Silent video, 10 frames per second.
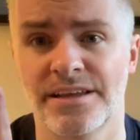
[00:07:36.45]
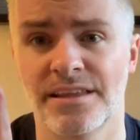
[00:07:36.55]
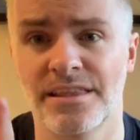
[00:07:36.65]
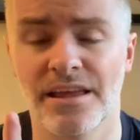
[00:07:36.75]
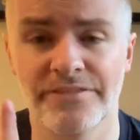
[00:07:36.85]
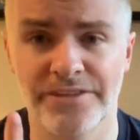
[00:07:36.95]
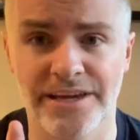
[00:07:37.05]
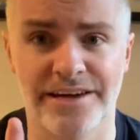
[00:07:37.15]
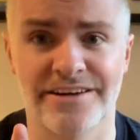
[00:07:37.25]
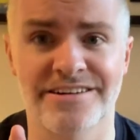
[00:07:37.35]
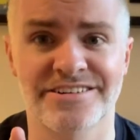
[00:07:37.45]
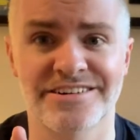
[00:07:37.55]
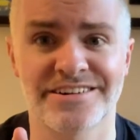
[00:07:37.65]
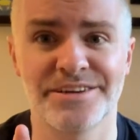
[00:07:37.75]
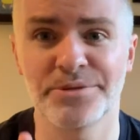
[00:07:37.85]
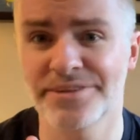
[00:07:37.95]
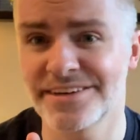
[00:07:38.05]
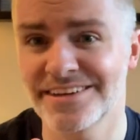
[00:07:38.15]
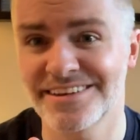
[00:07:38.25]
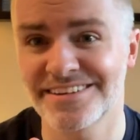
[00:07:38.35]
Love the character. He
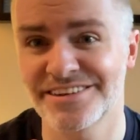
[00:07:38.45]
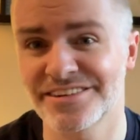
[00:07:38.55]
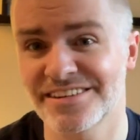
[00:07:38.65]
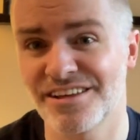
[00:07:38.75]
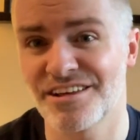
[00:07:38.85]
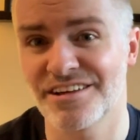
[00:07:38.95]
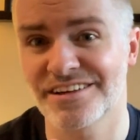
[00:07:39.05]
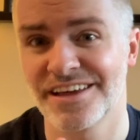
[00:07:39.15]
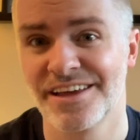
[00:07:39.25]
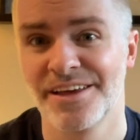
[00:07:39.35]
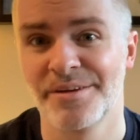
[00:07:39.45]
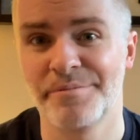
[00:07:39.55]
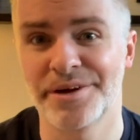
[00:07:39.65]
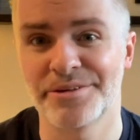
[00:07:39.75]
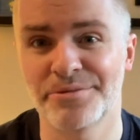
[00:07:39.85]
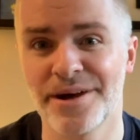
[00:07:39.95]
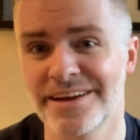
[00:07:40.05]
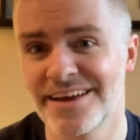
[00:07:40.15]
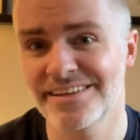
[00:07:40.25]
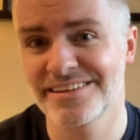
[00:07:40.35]
wasn't in the series long, but
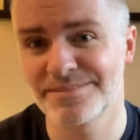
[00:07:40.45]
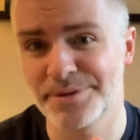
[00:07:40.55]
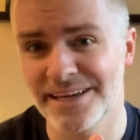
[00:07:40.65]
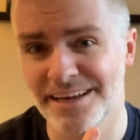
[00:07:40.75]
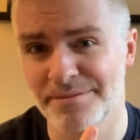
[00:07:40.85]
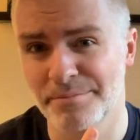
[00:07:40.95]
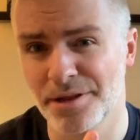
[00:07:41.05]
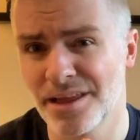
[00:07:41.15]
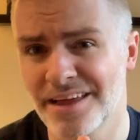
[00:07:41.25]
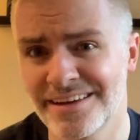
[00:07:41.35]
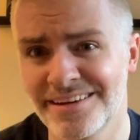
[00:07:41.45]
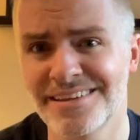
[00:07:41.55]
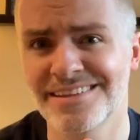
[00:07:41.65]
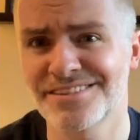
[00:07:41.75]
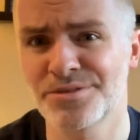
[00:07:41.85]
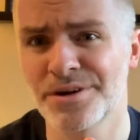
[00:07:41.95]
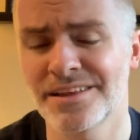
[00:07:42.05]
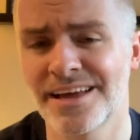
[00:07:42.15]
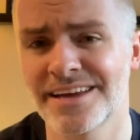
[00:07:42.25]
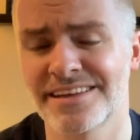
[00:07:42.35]
Ryan Ottley's big on blood in the
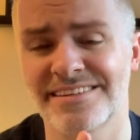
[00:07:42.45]
storyline.